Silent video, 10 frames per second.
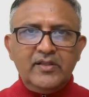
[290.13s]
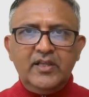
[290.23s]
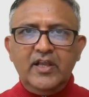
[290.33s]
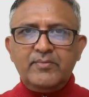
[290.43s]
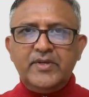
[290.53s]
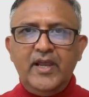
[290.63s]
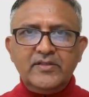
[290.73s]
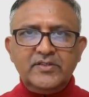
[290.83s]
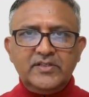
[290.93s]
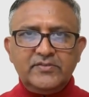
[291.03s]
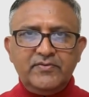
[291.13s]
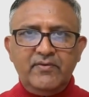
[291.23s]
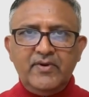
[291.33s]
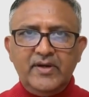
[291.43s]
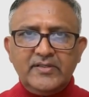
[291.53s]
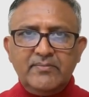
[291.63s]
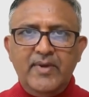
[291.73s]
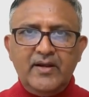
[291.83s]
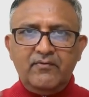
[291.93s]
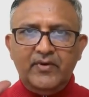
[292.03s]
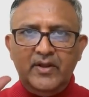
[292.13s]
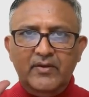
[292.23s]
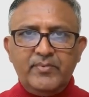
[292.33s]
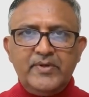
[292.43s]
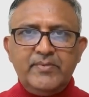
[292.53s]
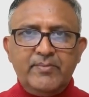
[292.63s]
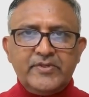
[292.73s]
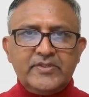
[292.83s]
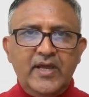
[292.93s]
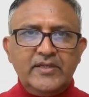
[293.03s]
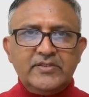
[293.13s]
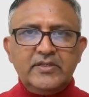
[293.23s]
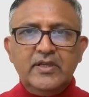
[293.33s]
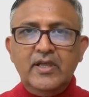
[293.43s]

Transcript: theory of change, results framework, doesn't matter. We'll be precise.